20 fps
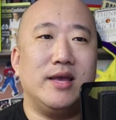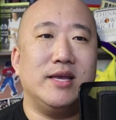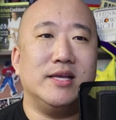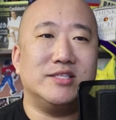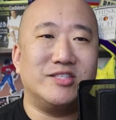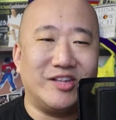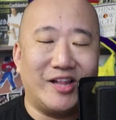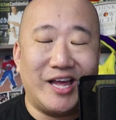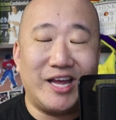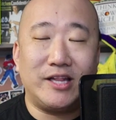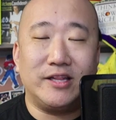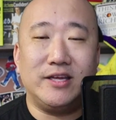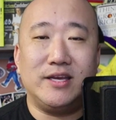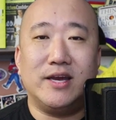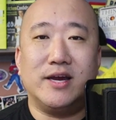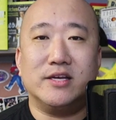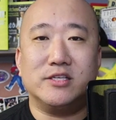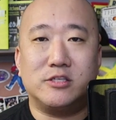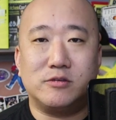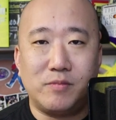It's
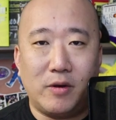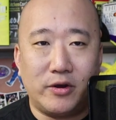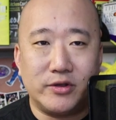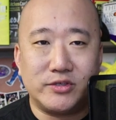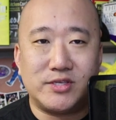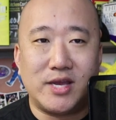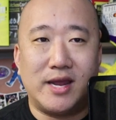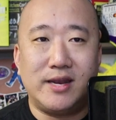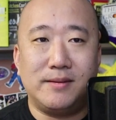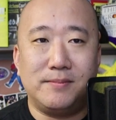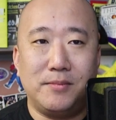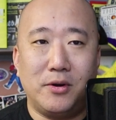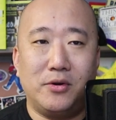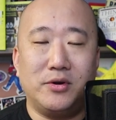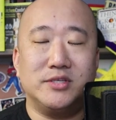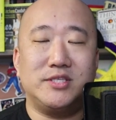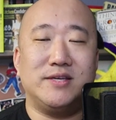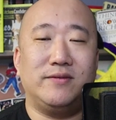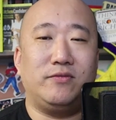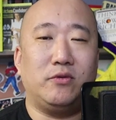likely a small signing
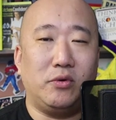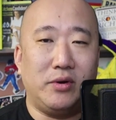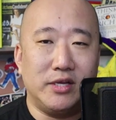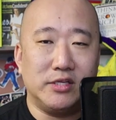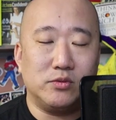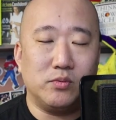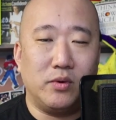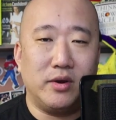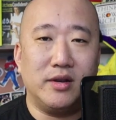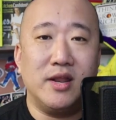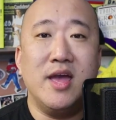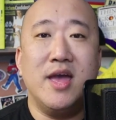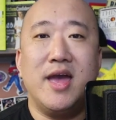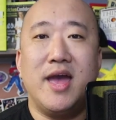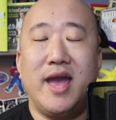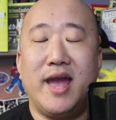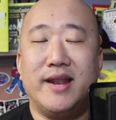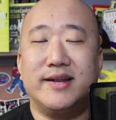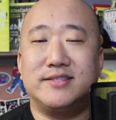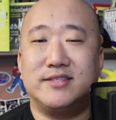bonus if there is one,
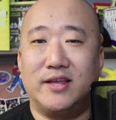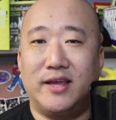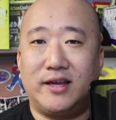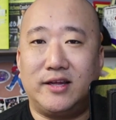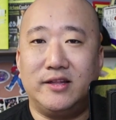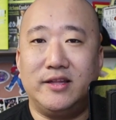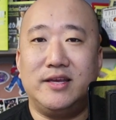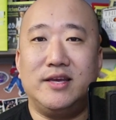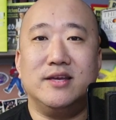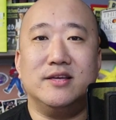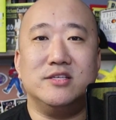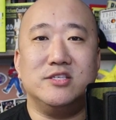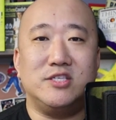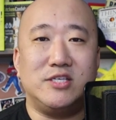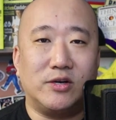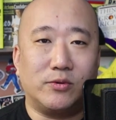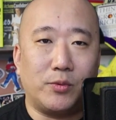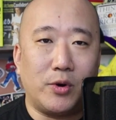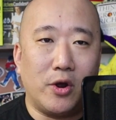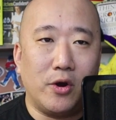and it's likely
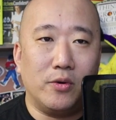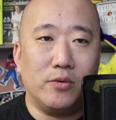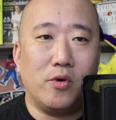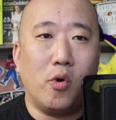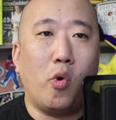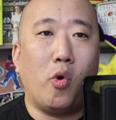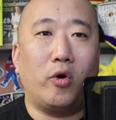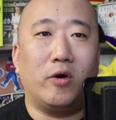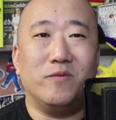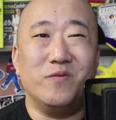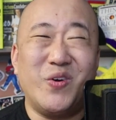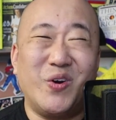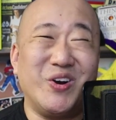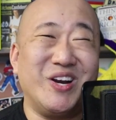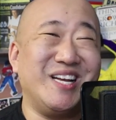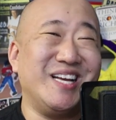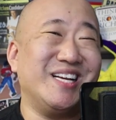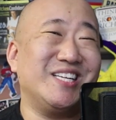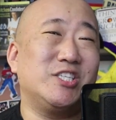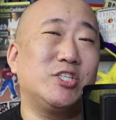zero or
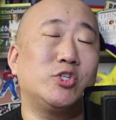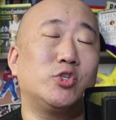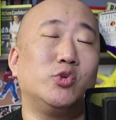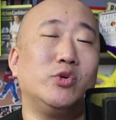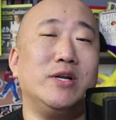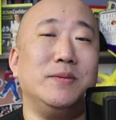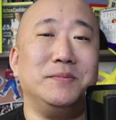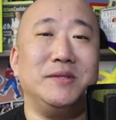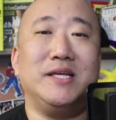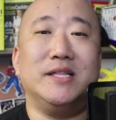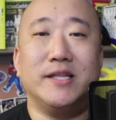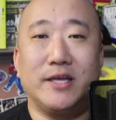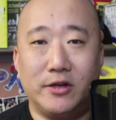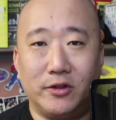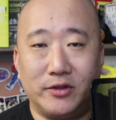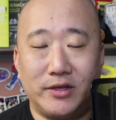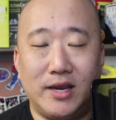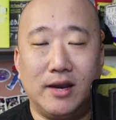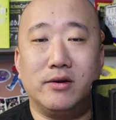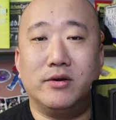very extremely
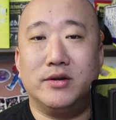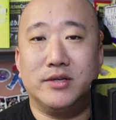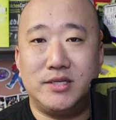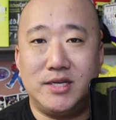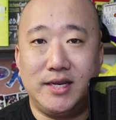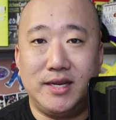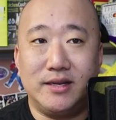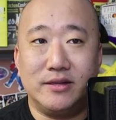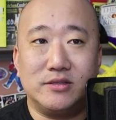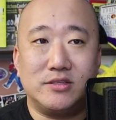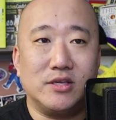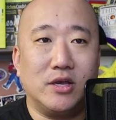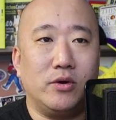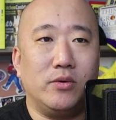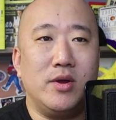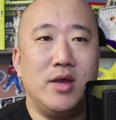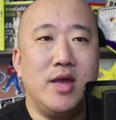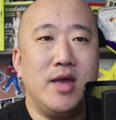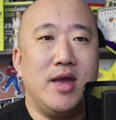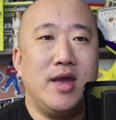little guaranteed.
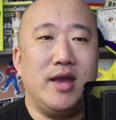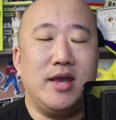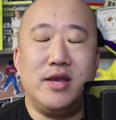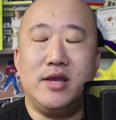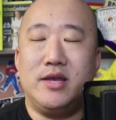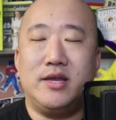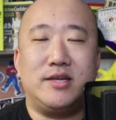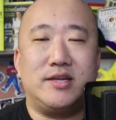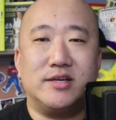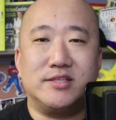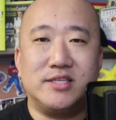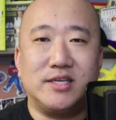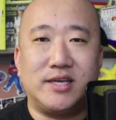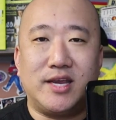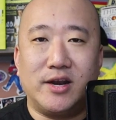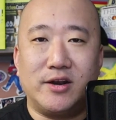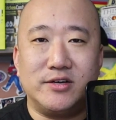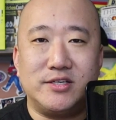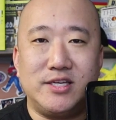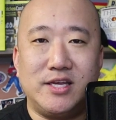So it doesn't
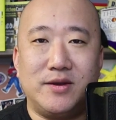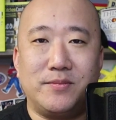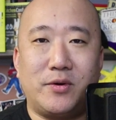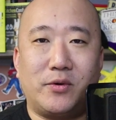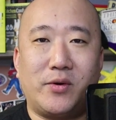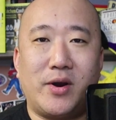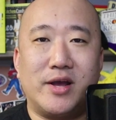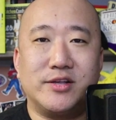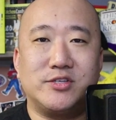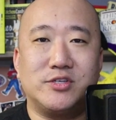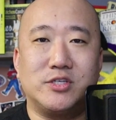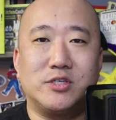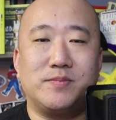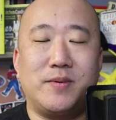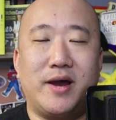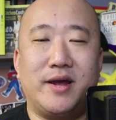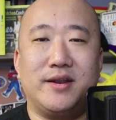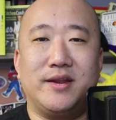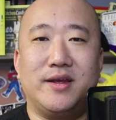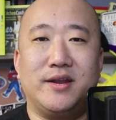guarantee him a roster
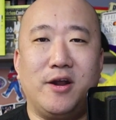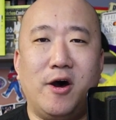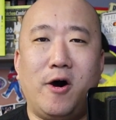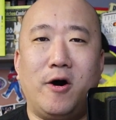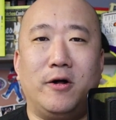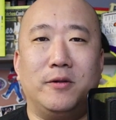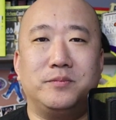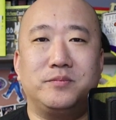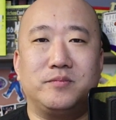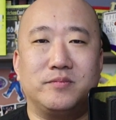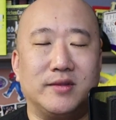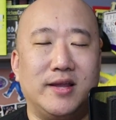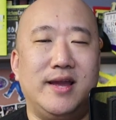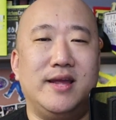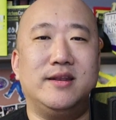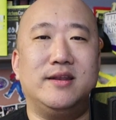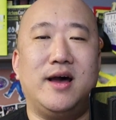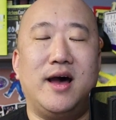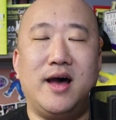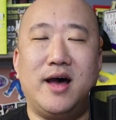spot at all.
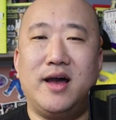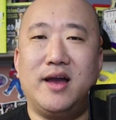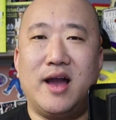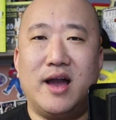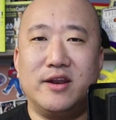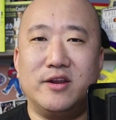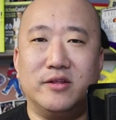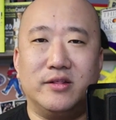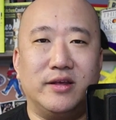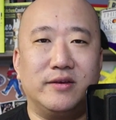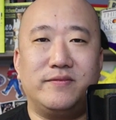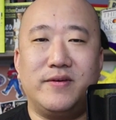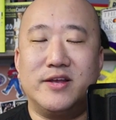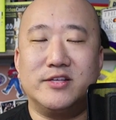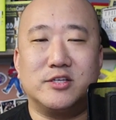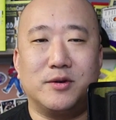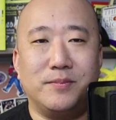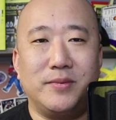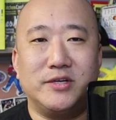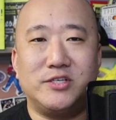And I know, like,
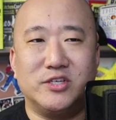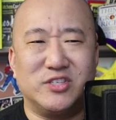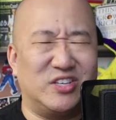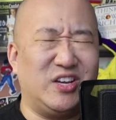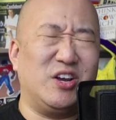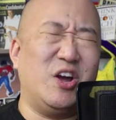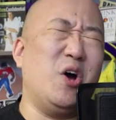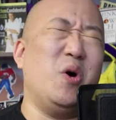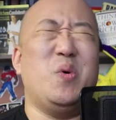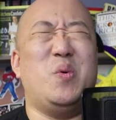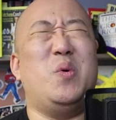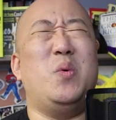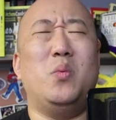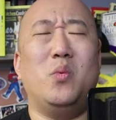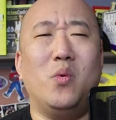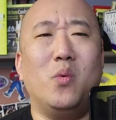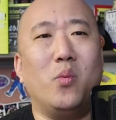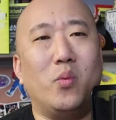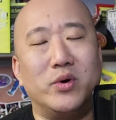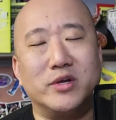fans are bitches, like, oh,
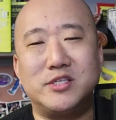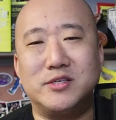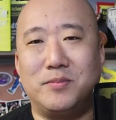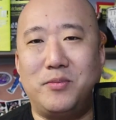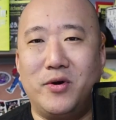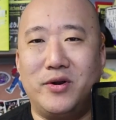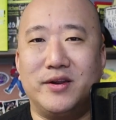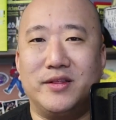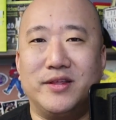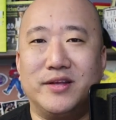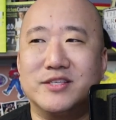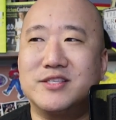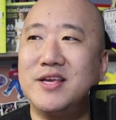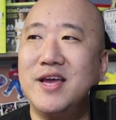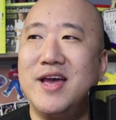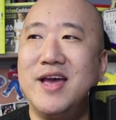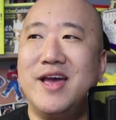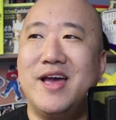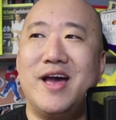what's the point of this?